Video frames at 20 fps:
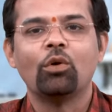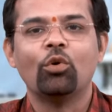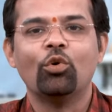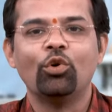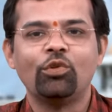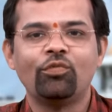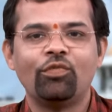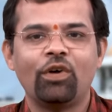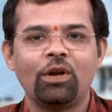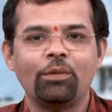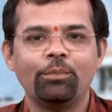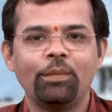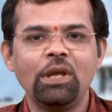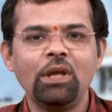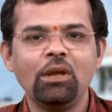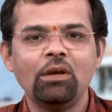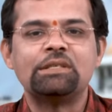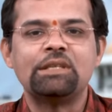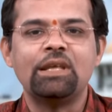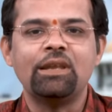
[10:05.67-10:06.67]
goat
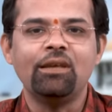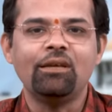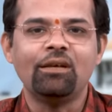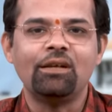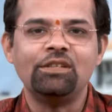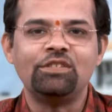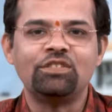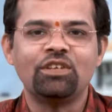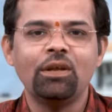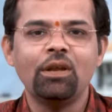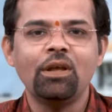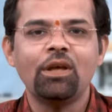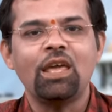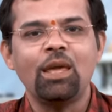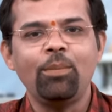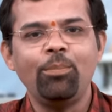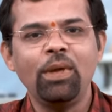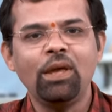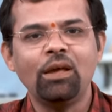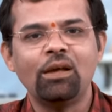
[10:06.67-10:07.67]
farming, sericulture,
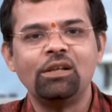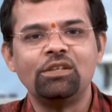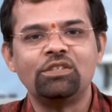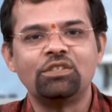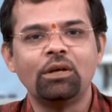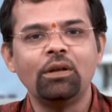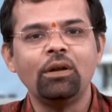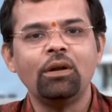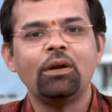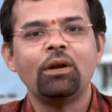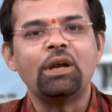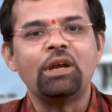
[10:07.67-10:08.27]
apiculture,